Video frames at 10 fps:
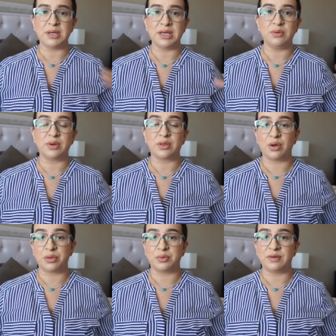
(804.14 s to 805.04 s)
me with
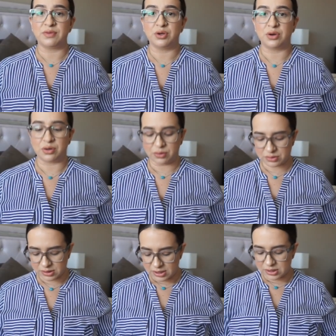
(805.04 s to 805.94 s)
all three of the
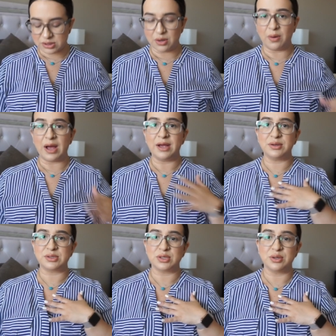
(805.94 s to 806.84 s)
girls so I
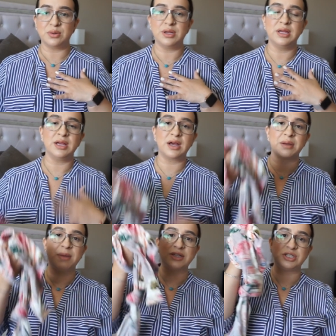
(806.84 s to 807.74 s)
also got
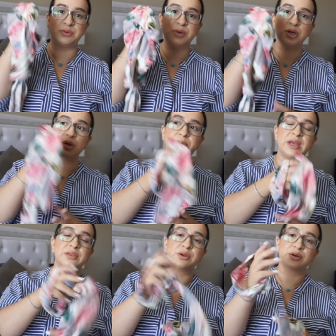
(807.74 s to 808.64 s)
a matching robe
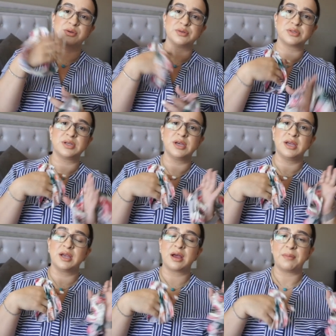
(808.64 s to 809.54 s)
and the girls
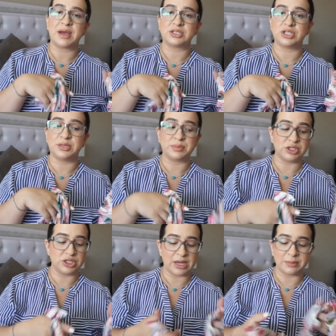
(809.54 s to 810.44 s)
got matching
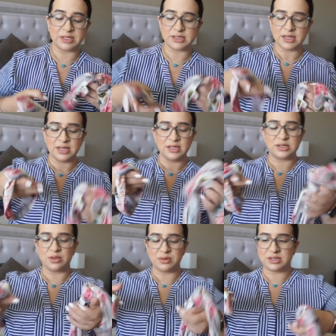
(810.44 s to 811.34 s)
pajamas
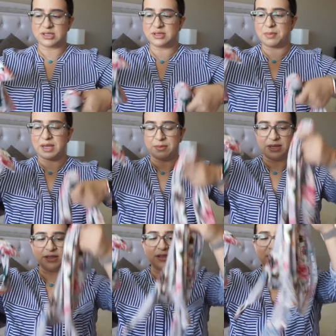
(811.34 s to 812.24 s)
so this is the babies